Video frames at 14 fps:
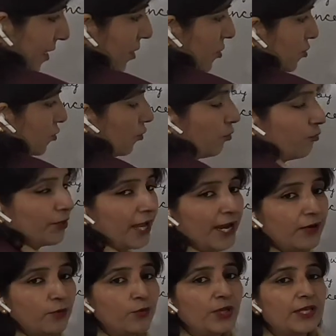So that
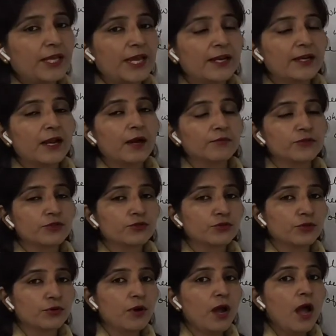we can come to
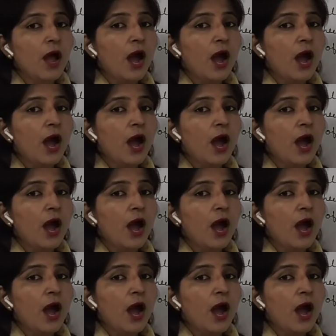know